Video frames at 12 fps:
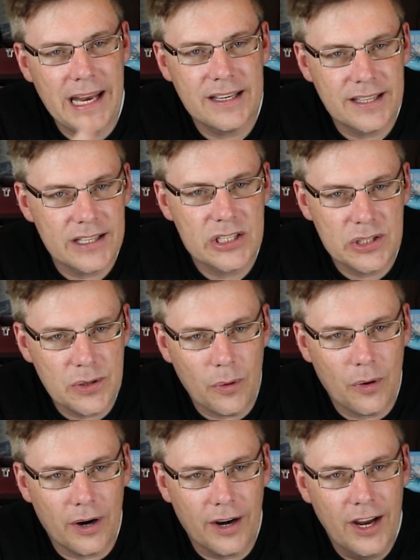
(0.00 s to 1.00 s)
into the
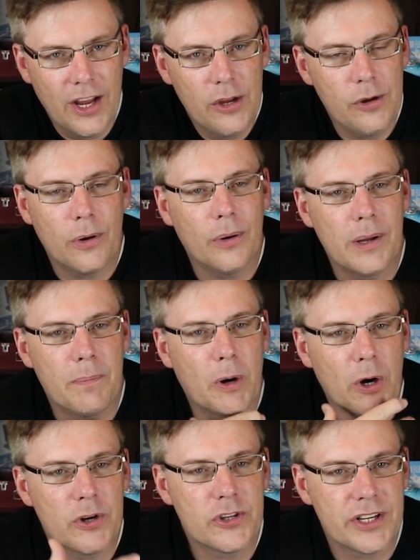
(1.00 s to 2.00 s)
store, you could only
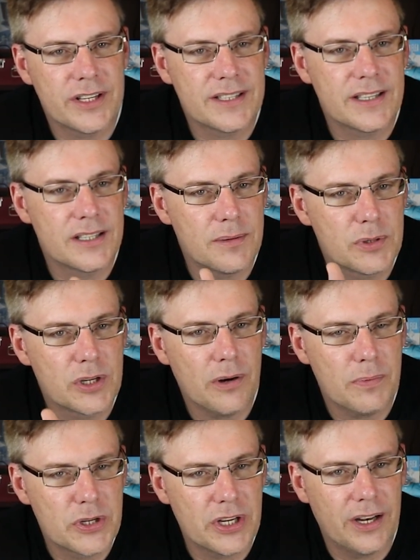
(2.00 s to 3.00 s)
purchase the
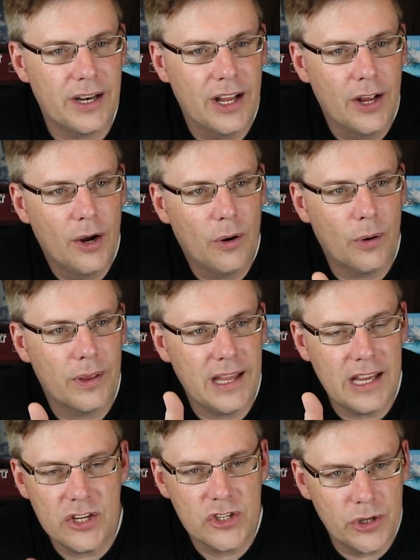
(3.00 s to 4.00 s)
subscription or
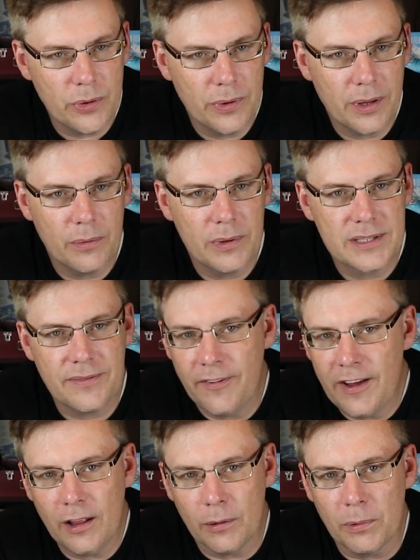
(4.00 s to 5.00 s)
the issue that was
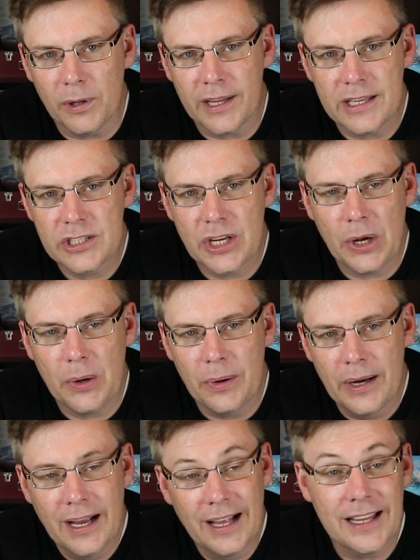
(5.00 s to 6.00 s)
available. And
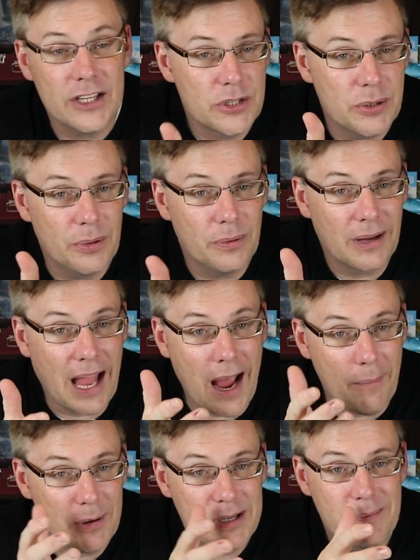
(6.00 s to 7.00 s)
so unless you
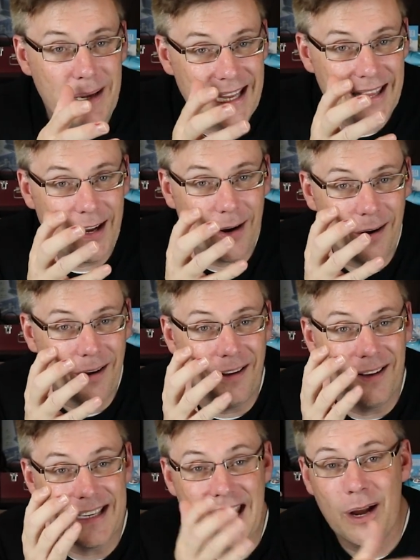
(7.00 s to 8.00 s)
happened to be in there
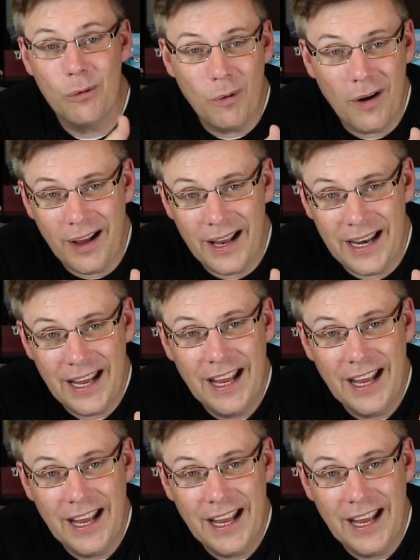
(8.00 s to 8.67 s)
on day one,